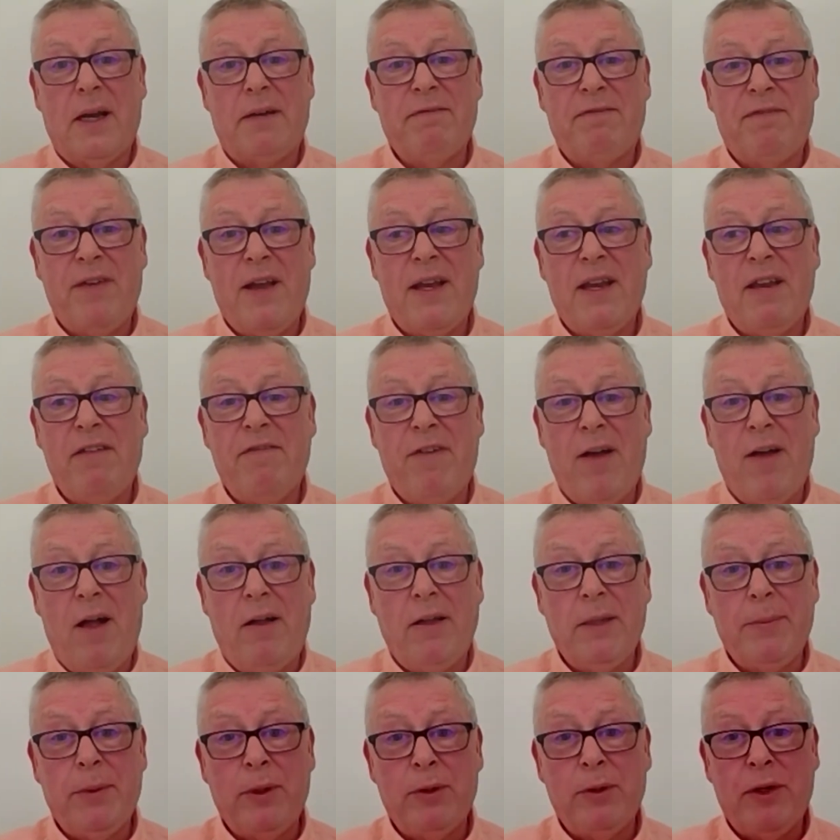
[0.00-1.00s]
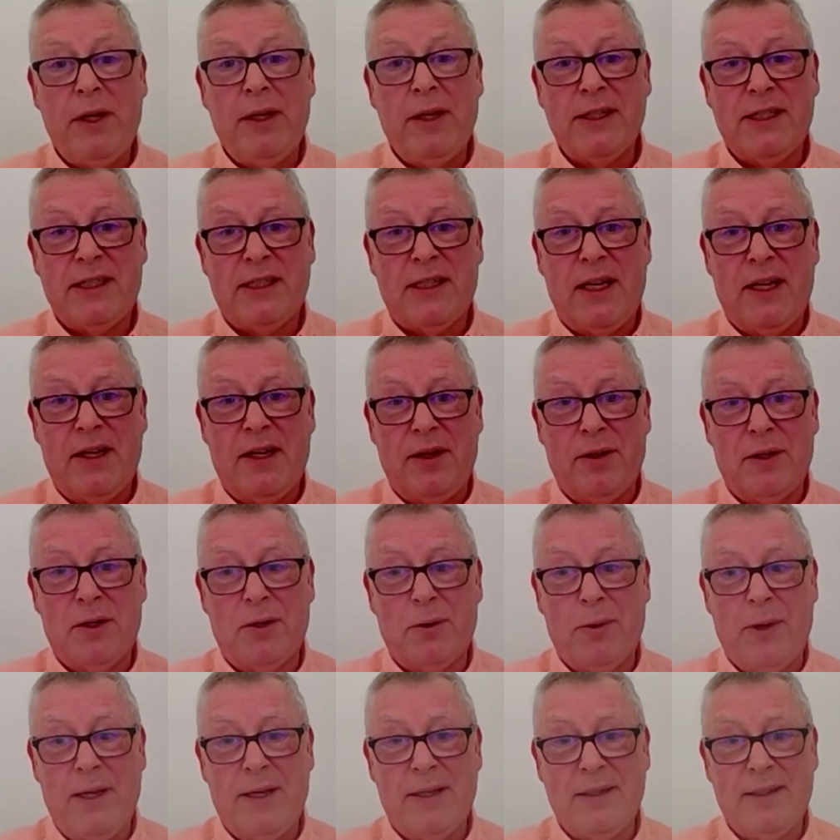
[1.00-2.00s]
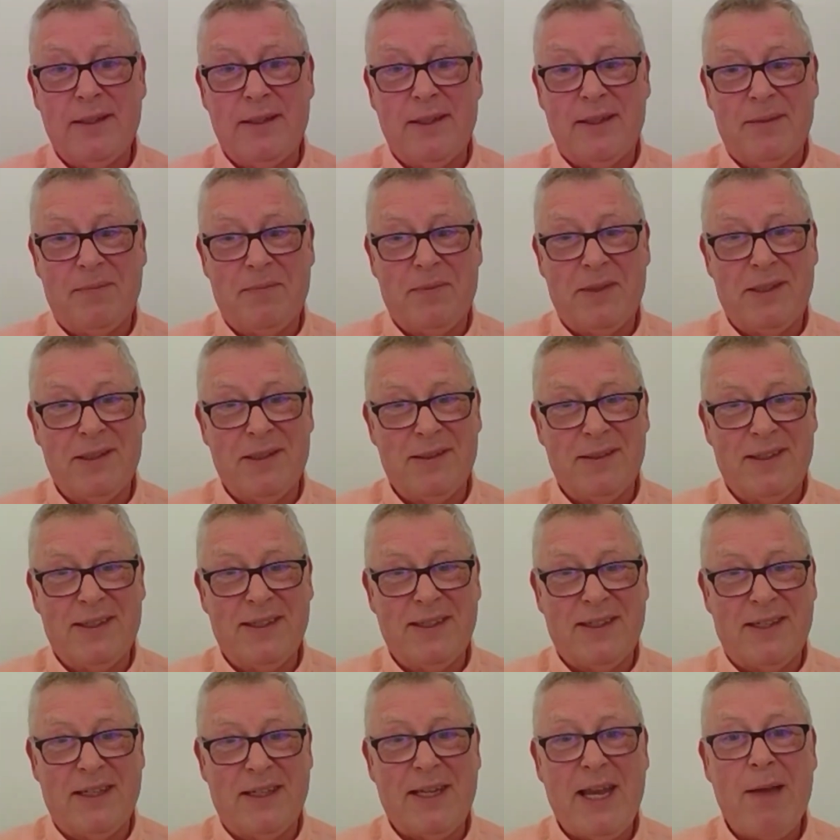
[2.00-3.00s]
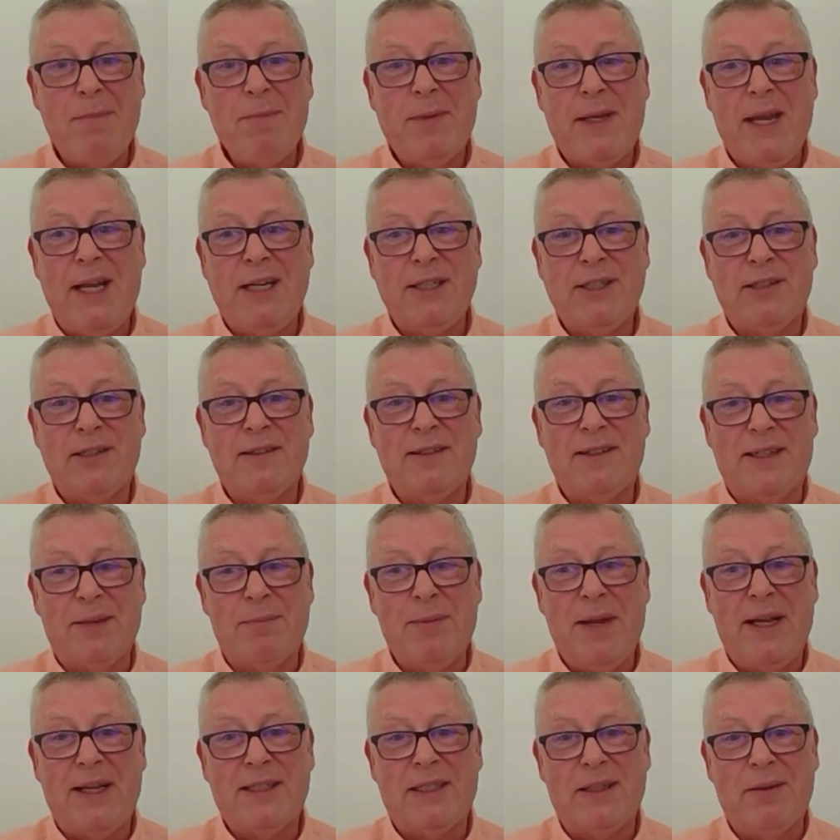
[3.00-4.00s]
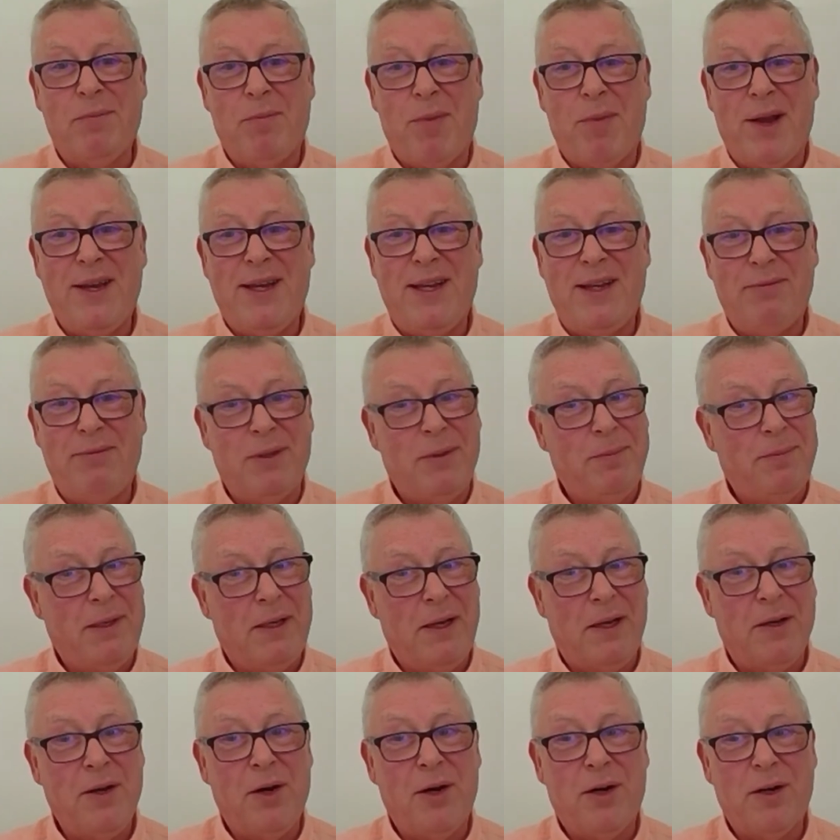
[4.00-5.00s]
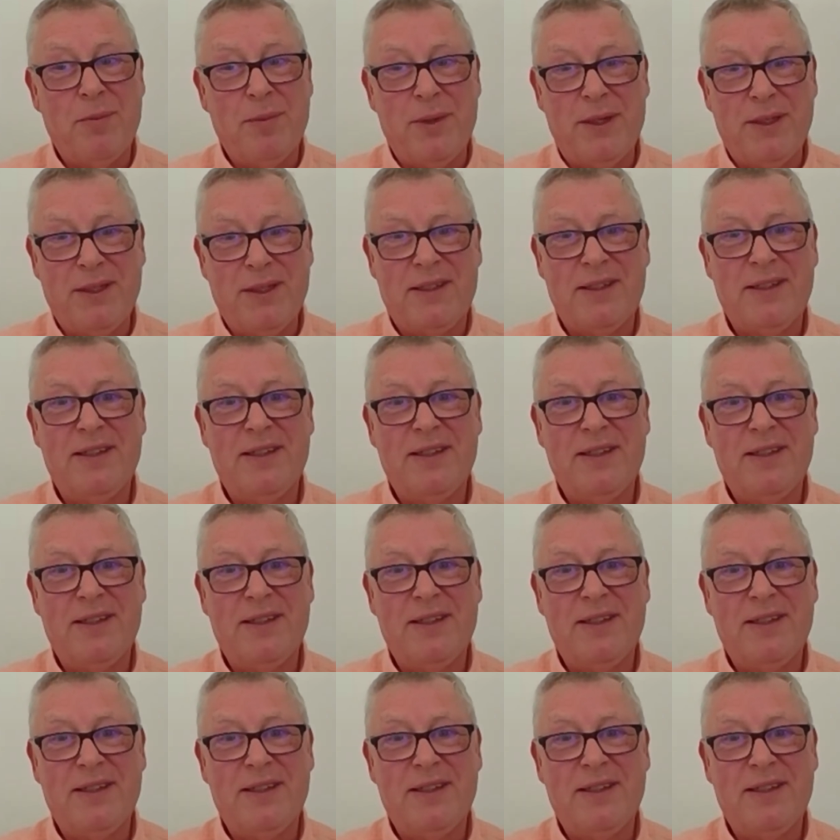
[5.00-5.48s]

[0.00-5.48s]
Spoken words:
very valuable real estate your way, isn't it? So there's the temptation to make some money would be enormous.